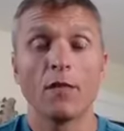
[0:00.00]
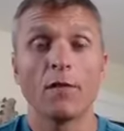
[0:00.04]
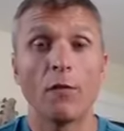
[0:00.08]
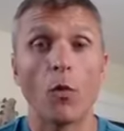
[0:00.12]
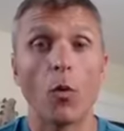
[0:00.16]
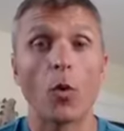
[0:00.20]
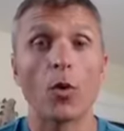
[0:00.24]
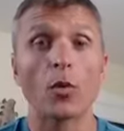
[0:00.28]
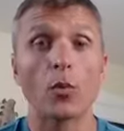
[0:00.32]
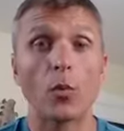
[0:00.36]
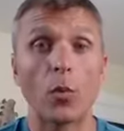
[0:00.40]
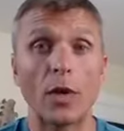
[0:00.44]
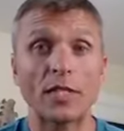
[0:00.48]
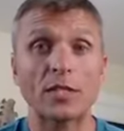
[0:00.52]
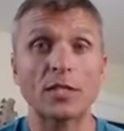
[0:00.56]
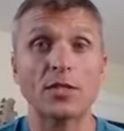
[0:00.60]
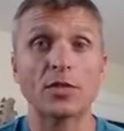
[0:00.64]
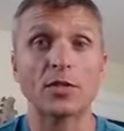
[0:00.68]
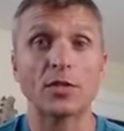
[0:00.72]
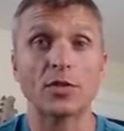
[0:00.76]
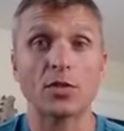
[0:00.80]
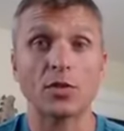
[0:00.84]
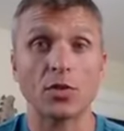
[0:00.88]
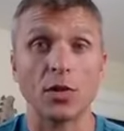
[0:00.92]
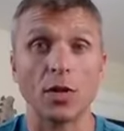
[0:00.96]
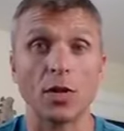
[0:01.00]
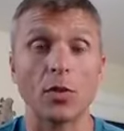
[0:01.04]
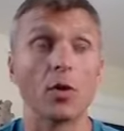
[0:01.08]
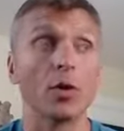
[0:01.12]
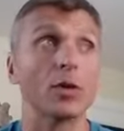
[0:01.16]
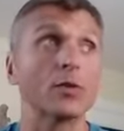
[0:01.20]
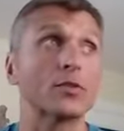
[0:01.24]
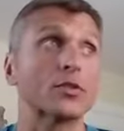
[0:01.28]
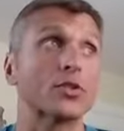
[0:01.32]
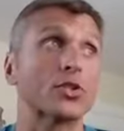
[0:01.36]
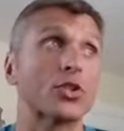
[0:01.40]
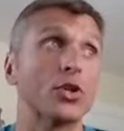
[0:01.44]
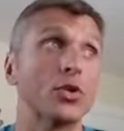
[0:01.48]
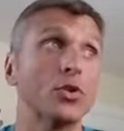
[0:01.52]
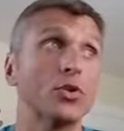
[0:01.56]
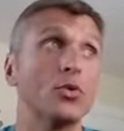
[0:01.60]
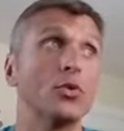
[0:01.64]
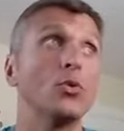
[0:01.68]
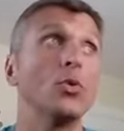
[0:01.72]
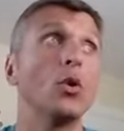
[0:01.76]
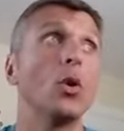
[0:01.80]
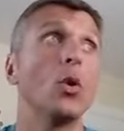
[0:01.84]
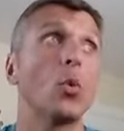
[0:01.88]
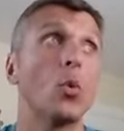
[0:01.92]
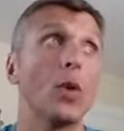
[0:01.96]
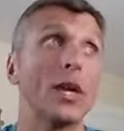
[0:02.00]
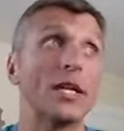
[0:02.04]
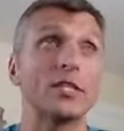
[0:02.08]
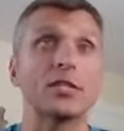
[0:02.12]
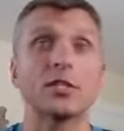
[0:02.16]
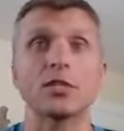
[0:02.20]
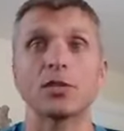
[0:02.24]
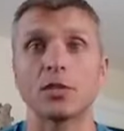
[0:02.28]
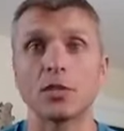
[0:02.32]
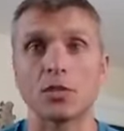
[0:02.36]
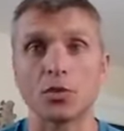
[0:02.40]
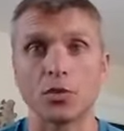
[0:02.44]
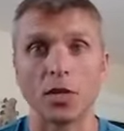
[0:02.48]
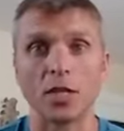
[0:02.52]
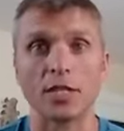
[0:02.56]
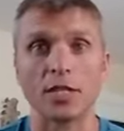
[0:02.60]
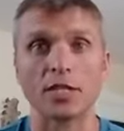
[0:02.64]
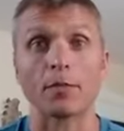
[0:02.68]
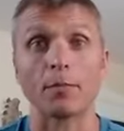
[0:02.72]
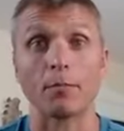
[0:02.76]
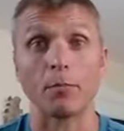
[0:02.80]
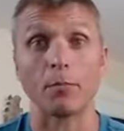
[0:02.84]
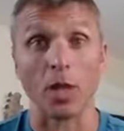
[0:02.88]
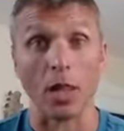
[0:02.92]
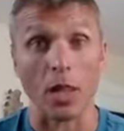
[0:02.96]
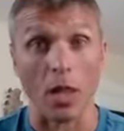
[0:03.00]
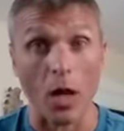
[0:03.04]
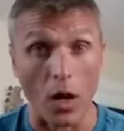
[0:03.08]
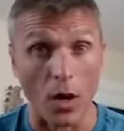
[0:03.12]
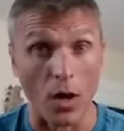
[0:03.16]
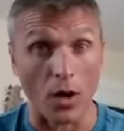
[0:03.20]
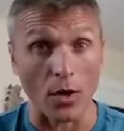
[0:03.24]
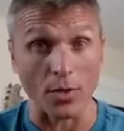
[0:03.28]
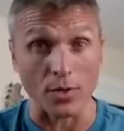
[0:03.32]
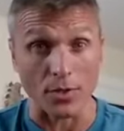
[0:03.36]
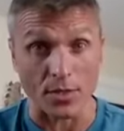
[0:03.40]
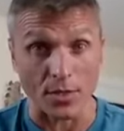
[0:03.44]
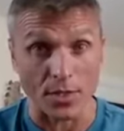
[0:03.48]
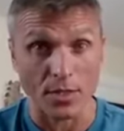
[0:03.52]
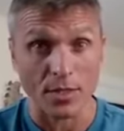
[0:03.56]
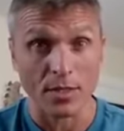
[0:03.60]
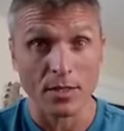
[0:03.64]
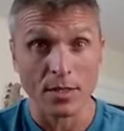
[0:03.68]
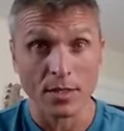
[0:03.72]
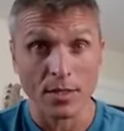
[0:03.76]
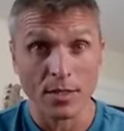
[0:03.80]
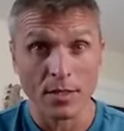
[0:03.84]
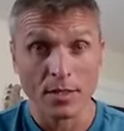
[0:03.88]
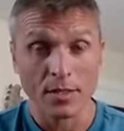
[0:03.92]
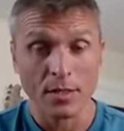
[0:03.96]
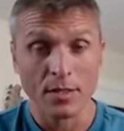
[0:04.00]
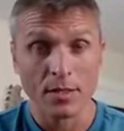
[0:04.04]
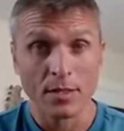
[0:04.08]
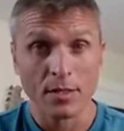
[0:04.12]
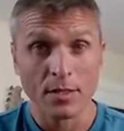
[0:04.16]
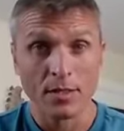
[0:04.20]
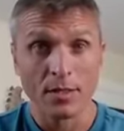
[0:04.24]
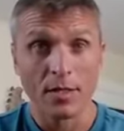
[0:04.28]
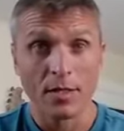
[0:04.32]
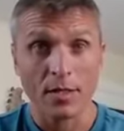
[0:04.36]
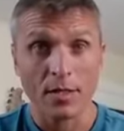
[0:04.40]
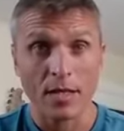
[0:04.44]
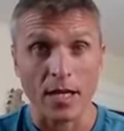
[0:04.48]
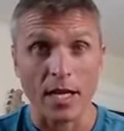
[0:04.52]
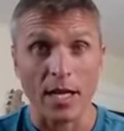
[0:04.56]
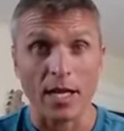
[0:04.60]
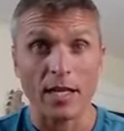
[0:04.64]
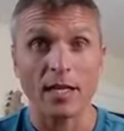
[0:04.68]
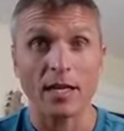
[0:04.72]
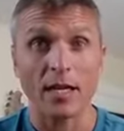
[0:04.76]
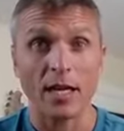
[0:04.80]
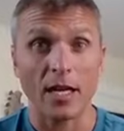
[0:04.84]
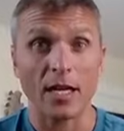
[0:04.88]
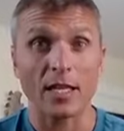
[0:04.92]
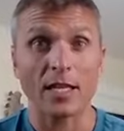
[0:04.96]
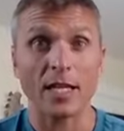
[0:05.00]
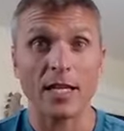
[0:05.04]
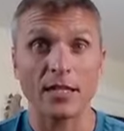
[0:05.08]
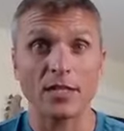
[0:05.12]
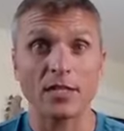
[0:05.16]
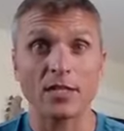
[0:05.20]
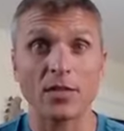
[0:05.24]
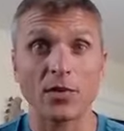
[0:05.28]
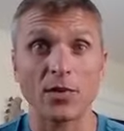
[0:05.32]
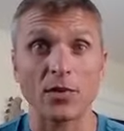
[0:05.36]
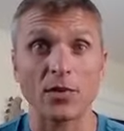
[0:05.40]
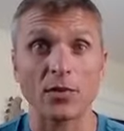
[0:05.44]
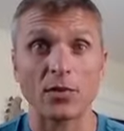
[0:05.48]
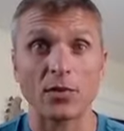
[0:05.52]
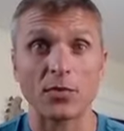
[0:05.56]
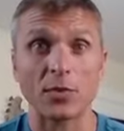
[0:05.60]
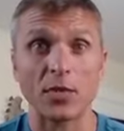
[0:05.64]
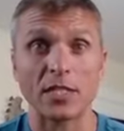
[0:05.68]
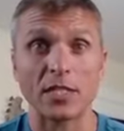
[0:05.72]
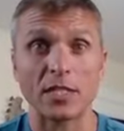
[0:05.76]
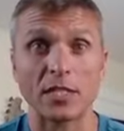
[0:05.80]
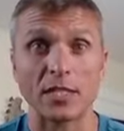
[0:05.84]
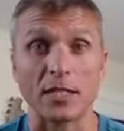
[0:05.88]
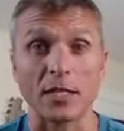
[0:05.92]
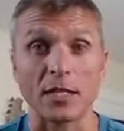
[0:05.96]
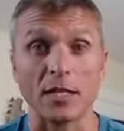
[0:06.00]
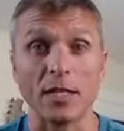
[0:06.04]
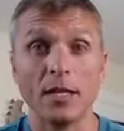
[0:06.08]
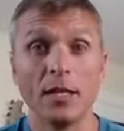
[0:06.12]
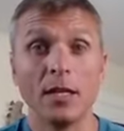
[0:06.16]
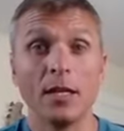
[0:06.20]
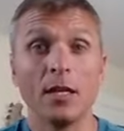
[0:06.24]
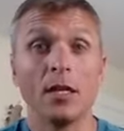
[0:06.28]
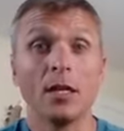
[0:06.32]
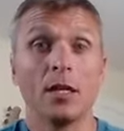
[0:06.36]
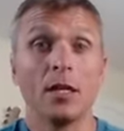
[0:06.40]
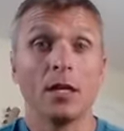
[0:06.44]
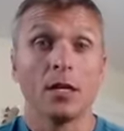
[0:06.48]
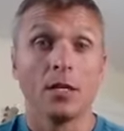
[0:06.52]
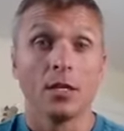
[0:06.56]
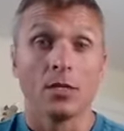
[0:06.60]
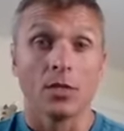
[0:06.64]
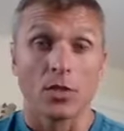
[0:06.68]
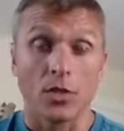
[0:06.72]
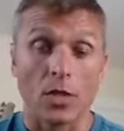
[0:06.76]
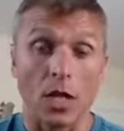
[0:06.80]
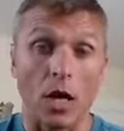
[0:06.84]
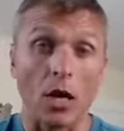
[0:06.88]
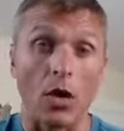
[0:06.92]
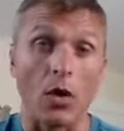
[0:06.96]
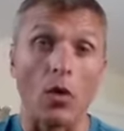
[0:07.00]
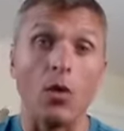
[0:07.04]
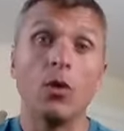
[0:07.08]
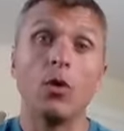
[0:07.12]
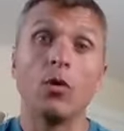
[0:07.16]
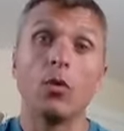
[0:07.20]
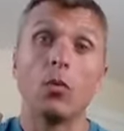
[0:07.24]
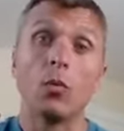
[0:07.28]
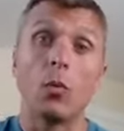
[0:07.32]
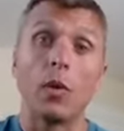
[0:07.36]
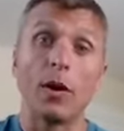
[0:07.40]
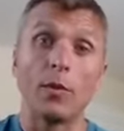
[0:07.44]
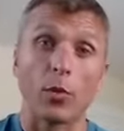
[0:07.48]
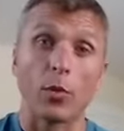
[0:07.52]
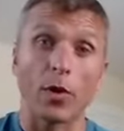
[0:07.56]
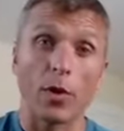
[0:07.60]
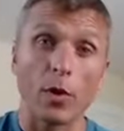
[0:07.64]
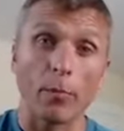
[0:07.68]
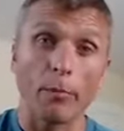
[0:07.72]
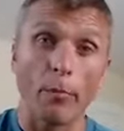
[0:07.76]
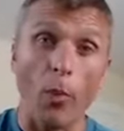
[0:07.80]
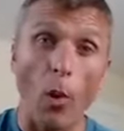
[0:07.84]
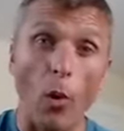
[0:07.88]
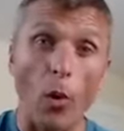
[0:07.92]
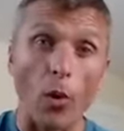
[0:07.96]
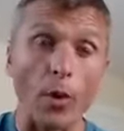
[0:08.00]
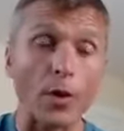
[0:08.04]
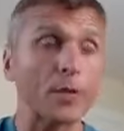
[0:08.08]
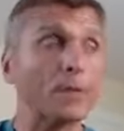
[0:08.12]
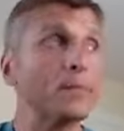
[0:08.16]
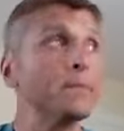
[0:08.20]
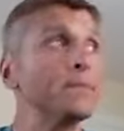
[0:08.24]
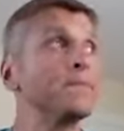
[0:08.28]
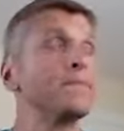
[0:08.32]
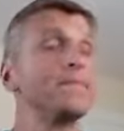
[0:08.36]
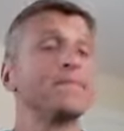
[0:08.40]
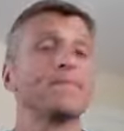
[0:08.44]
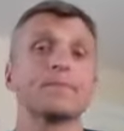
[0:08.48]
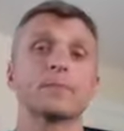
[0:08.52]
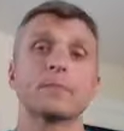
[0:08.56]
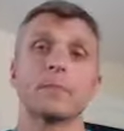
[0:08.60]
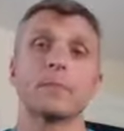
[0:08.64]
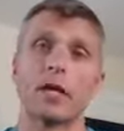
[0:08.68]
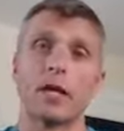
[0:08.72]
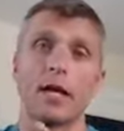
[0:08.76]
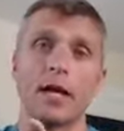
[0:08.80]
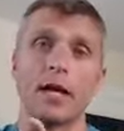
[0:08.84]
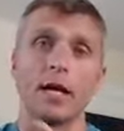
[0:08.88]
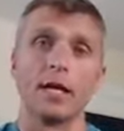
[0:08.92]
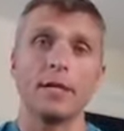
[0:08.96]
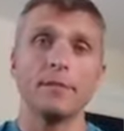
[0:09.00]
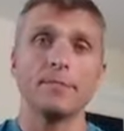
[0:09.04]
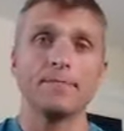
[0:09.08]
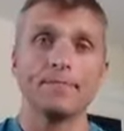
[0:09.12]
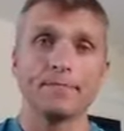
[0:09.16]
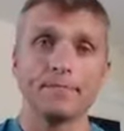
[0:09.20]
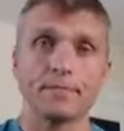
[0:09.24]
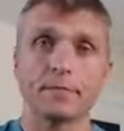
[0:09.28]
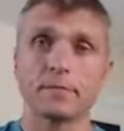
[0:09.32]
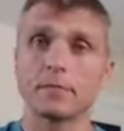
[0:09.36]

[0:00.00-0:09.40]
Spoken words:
for which or to which the trust belongs. Okay, now that gets a little twisty. So when we were born, okay,